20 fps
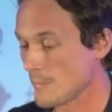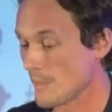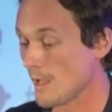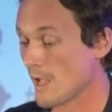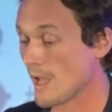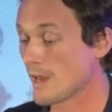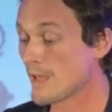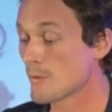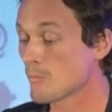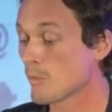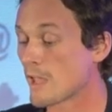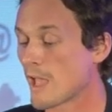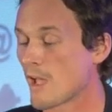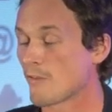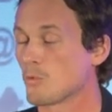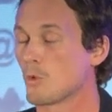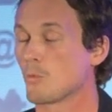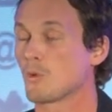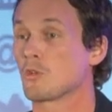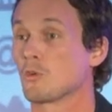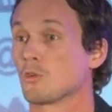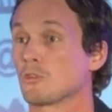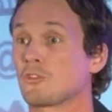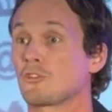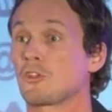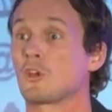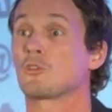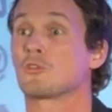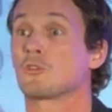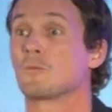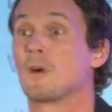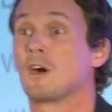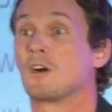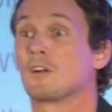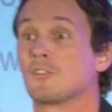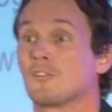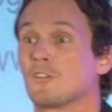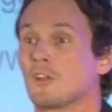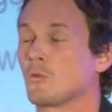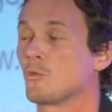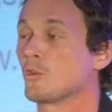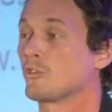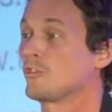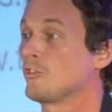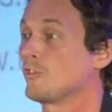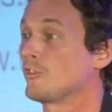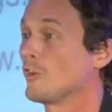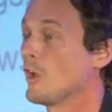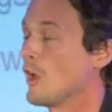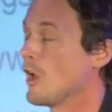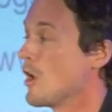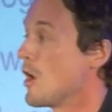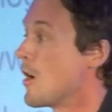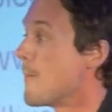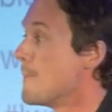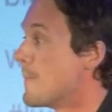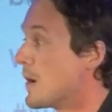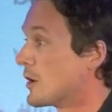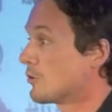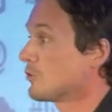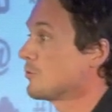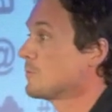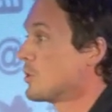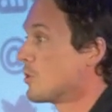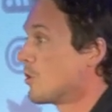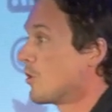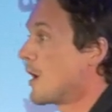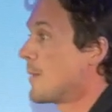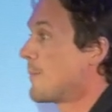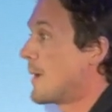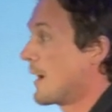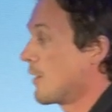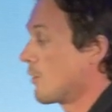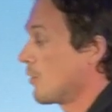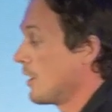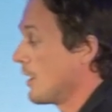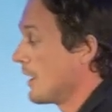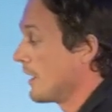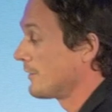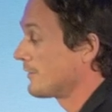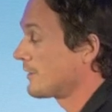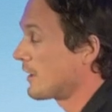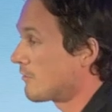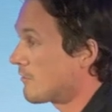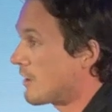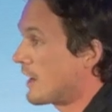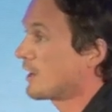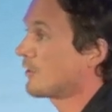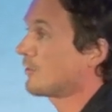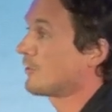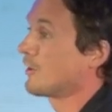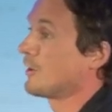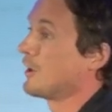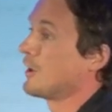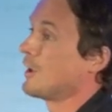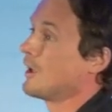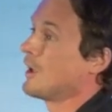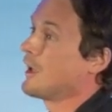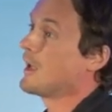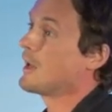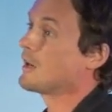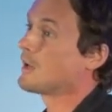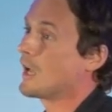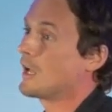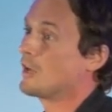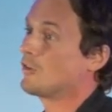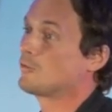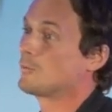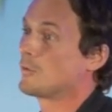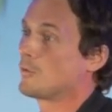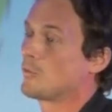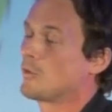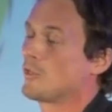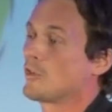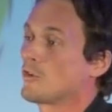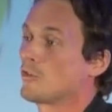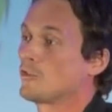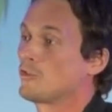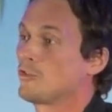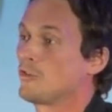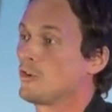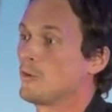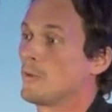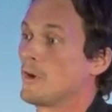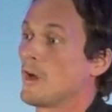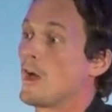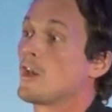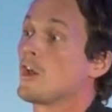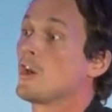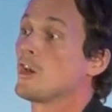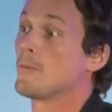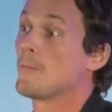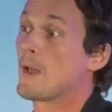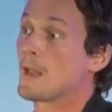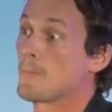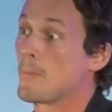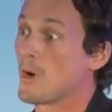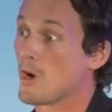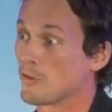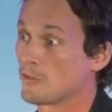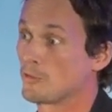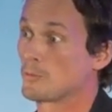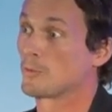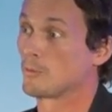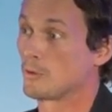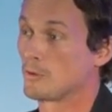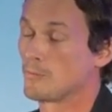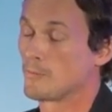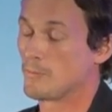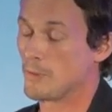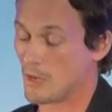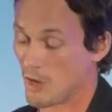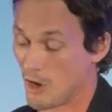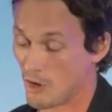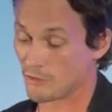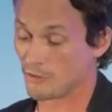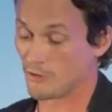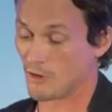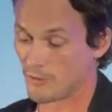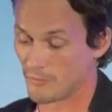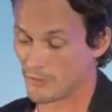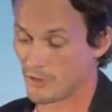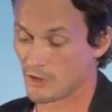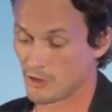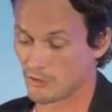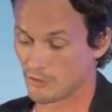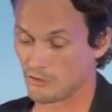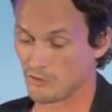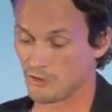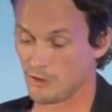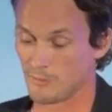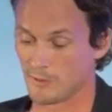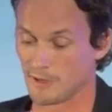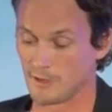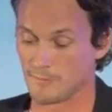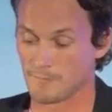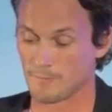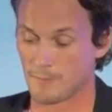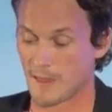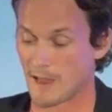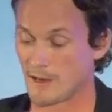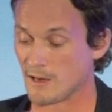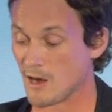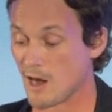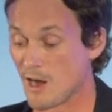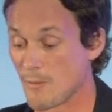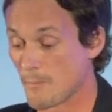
And then we have what we call social marketing, which is much more about direct engagement with the consumer and only made possible because of the consumer. And our